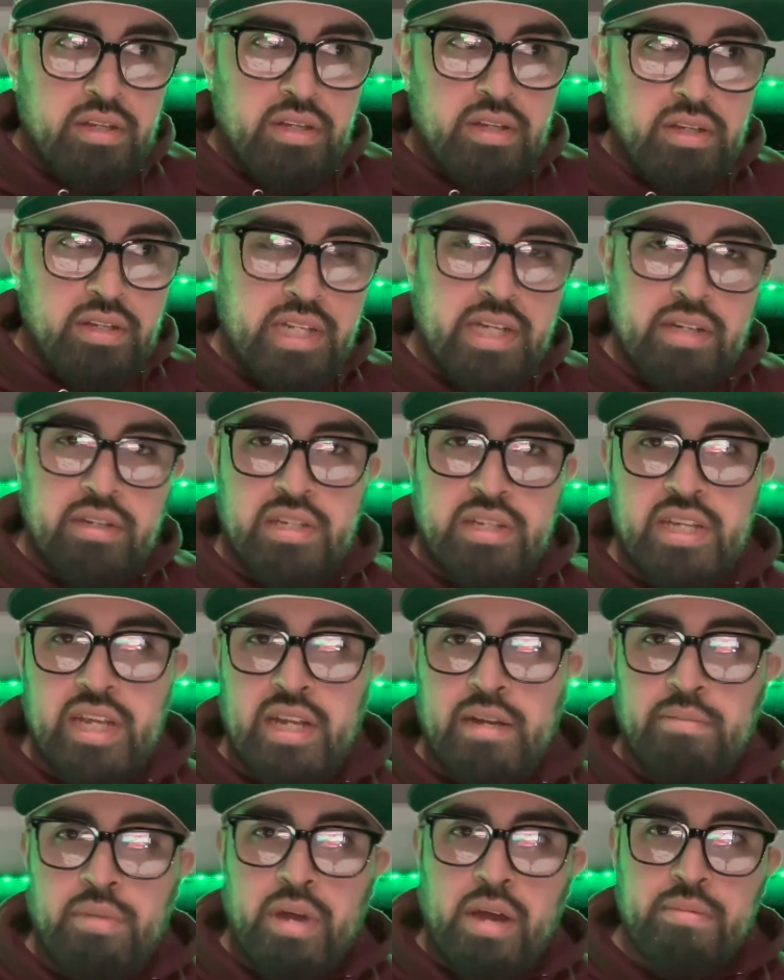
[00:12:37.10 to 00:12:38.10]
down to
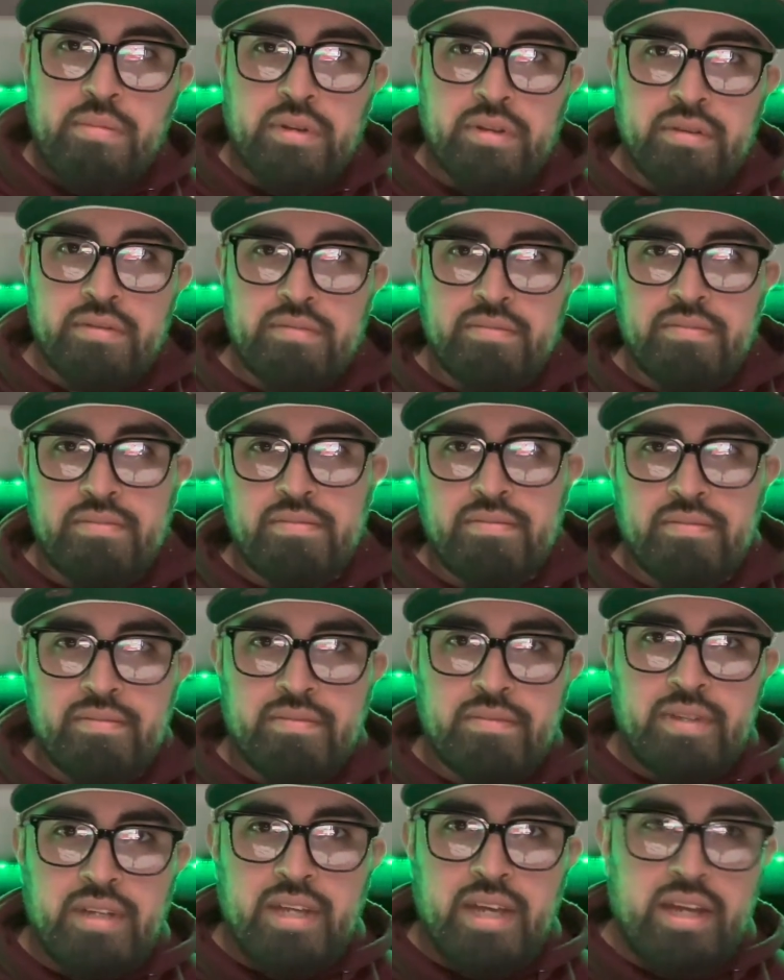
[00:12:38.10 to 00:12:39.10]
Santa Barbara
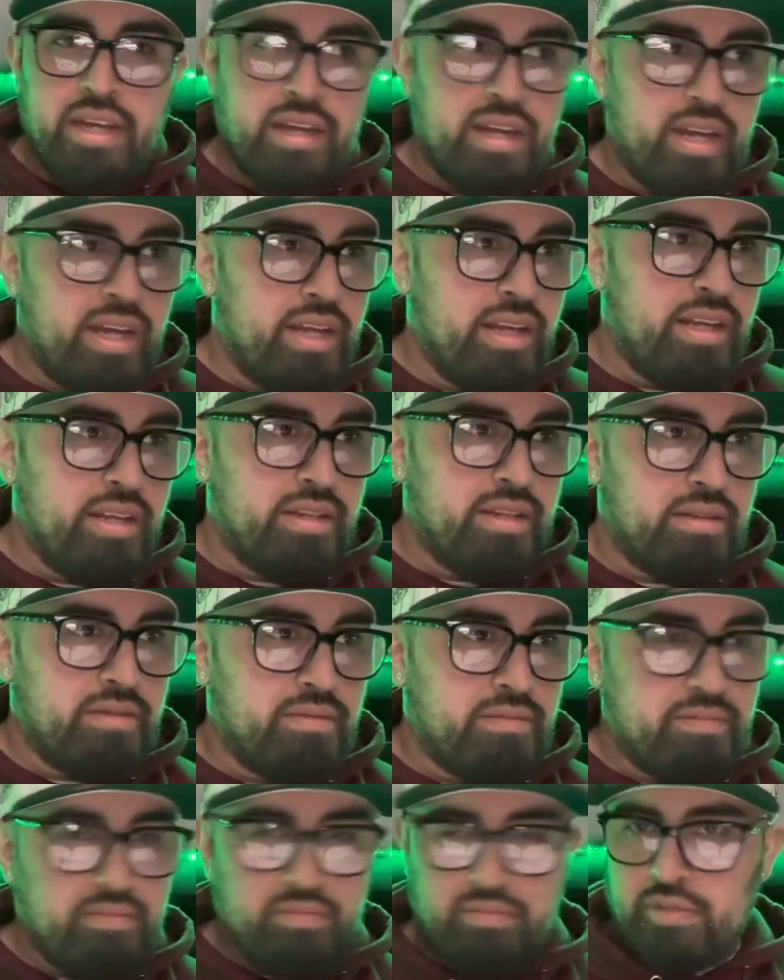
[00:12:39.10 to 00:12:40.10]
and
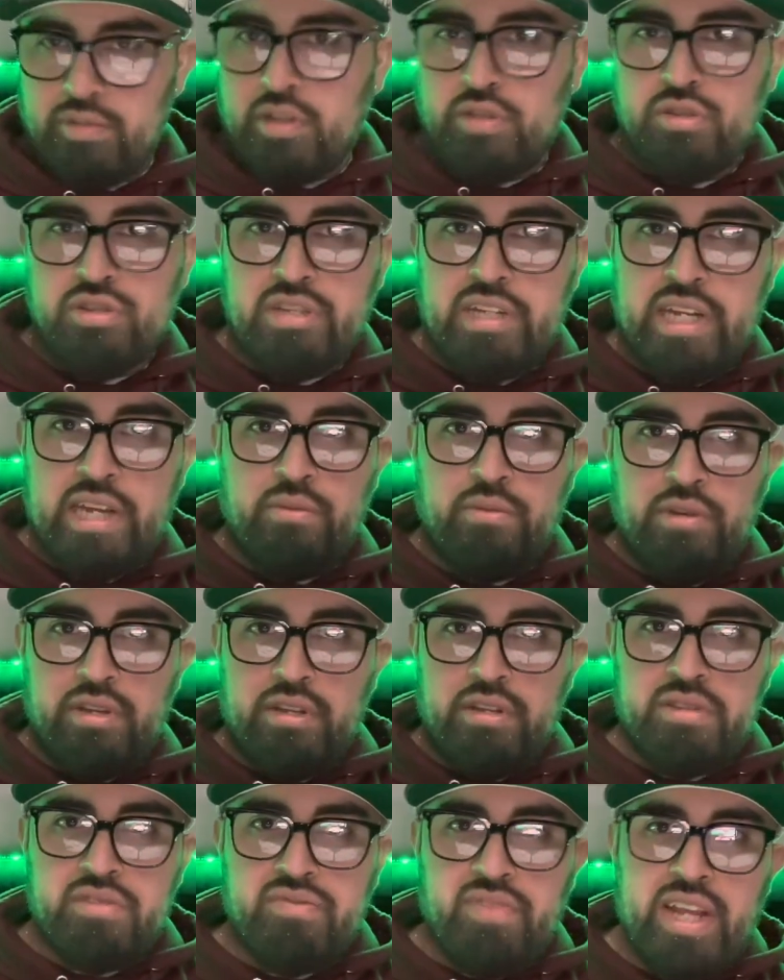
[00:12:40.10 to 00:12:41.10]
go stay at one of
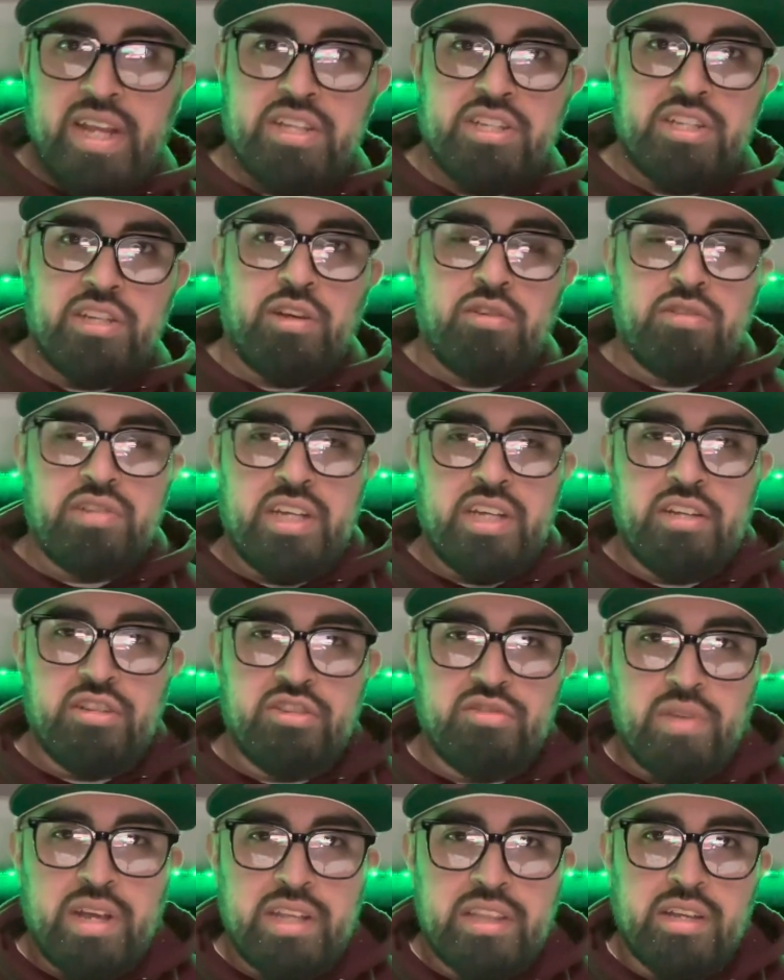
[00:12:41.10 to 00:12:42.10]
those fancy
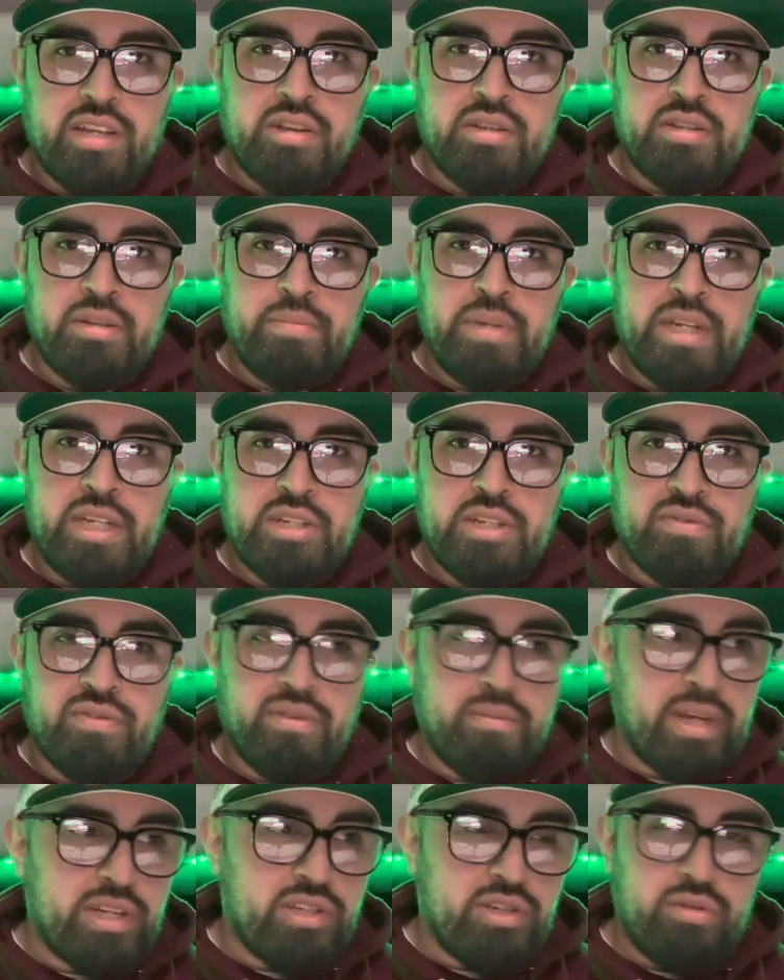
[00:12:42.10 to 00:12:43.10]
hotels right there on the beach for
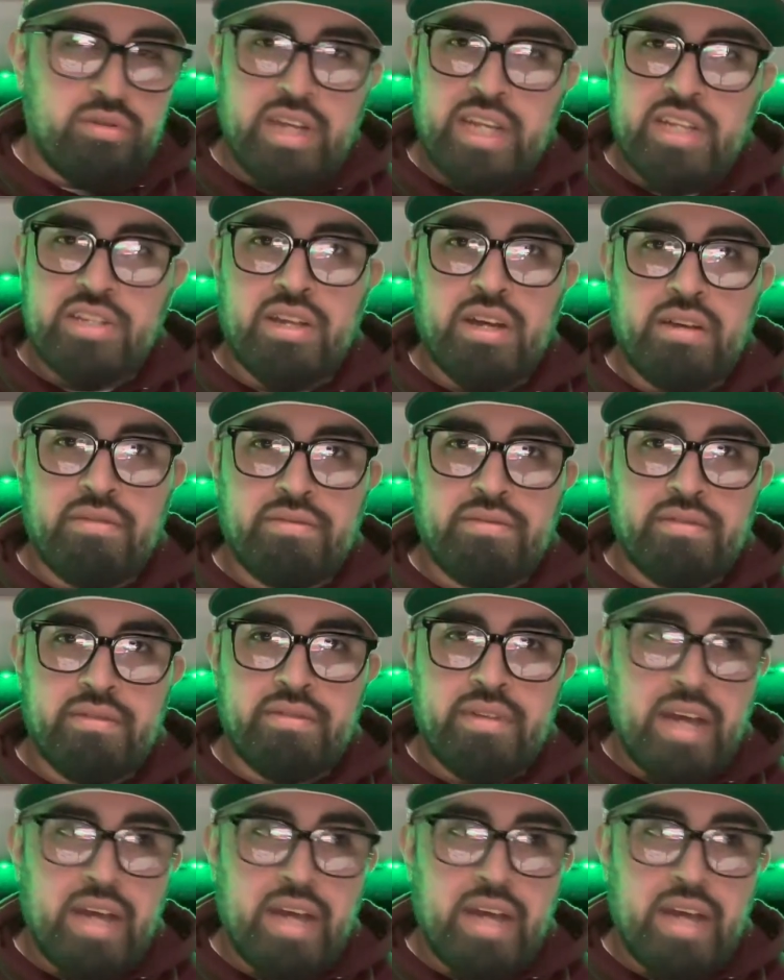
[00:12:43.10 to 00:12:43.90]
my two days off.